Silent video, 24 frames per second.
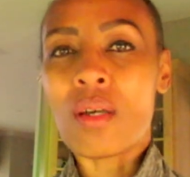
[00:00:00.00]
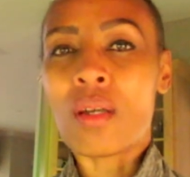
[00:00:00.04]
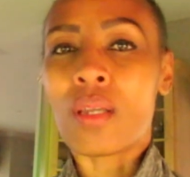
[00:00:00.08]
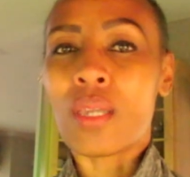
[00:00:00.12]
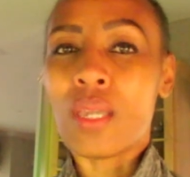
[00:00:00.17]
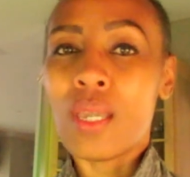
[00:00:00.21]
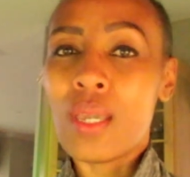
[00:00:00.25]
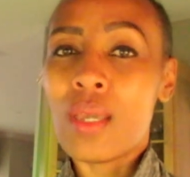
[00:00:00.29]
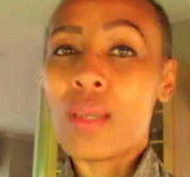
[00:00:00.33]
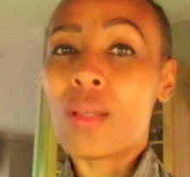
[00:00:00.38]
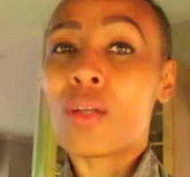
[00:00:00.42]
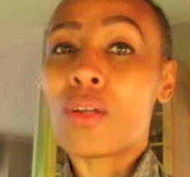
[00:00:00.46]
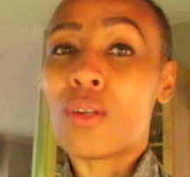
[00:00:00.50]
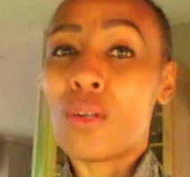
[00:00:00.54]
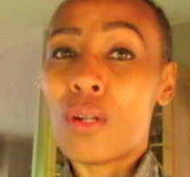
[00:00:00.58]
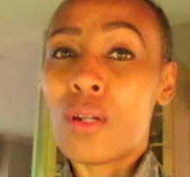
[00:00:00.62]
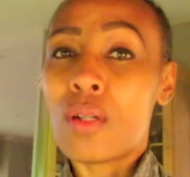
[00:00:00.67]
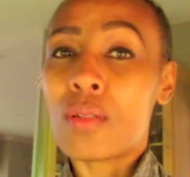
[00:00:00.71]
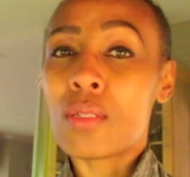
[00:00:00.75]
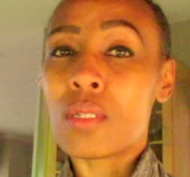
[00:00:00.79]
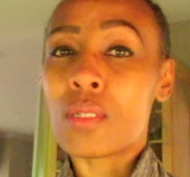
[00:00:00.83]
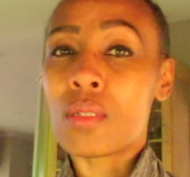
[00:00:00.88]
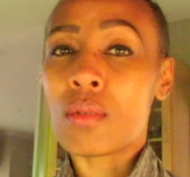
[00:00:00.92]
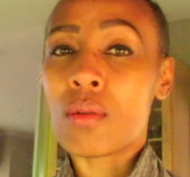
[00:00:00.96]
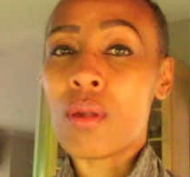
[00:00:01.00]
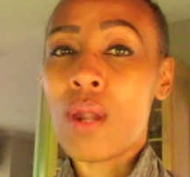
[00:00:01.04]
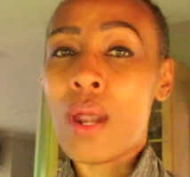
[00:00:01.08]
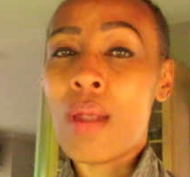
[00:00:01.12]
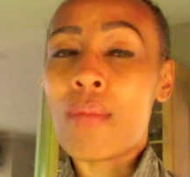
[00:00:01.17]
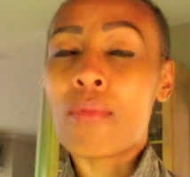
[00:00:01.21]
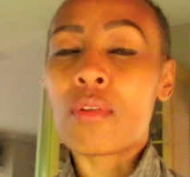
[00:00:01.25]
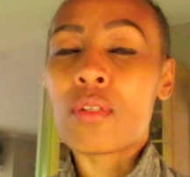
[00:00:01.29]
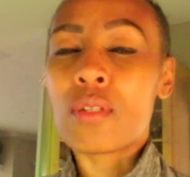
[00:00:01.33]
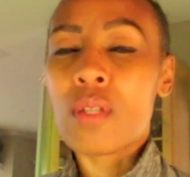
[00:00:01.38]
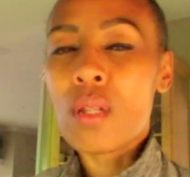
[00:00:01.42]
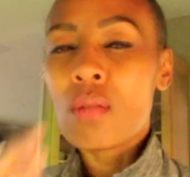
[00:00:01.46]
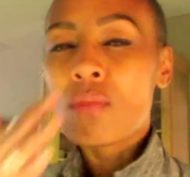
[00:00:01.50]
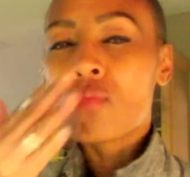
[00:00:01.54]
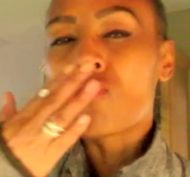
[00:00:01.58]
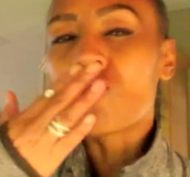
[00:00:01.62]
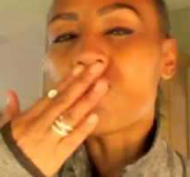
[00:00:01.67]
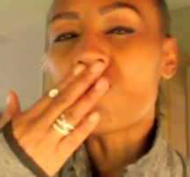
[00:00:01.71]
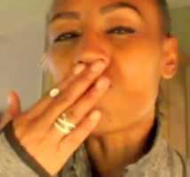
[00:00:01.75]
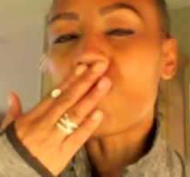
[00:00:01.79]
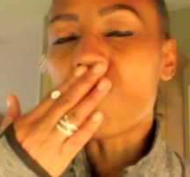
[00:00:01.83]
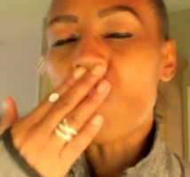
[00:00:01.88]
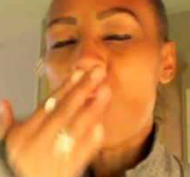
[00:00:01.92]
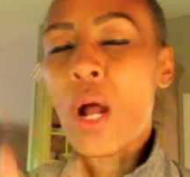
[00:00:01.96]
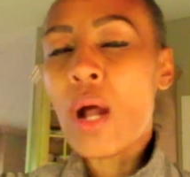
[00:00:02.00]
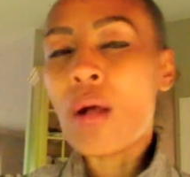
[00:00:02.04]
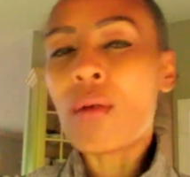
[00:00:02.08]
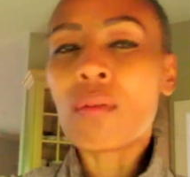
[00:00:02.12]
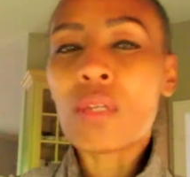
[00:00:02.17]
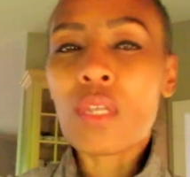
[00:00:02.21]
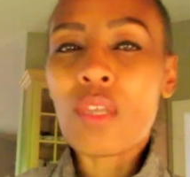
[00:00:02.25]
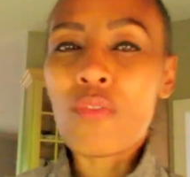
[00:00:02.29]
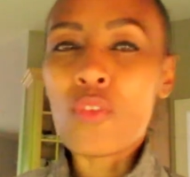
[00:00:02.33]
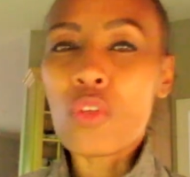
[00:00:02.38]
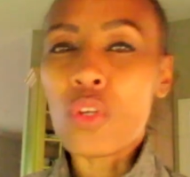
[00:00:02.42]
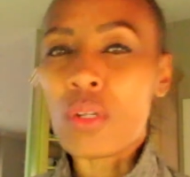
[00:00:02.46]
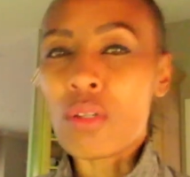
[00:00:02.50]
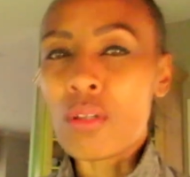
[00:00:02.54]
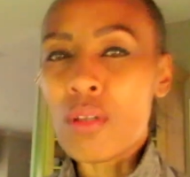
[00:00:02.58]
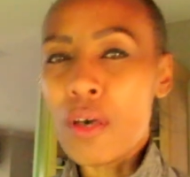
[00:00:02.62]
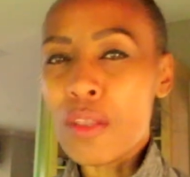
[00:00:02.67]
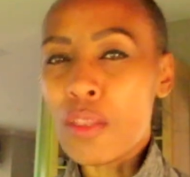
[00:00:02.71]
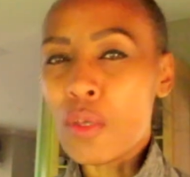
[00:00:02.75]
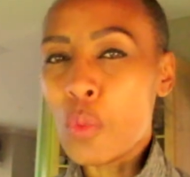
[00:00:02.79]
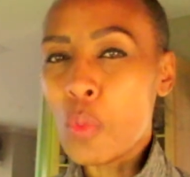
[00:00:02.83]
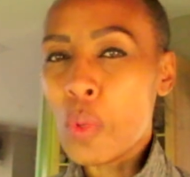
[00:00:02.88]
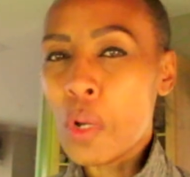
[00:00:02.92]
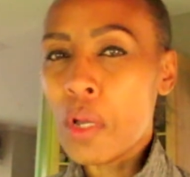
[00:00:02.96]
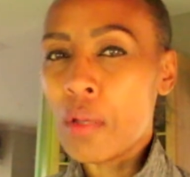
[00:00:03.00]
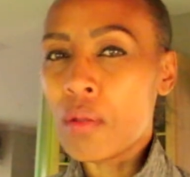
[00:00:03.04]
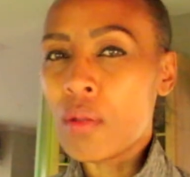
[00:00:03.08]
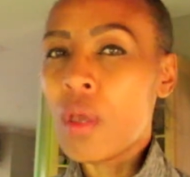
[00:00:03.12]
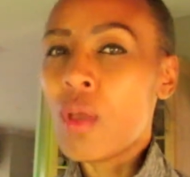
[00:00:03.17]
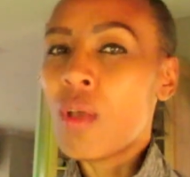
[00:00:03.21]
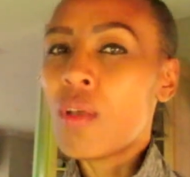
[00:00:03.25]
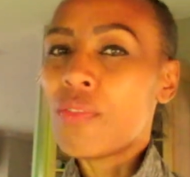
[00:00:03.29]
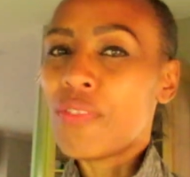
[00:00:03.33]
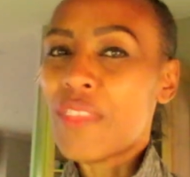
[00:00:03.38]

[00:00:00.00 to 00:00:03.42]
Again, current subscribers, mwah, give you another one.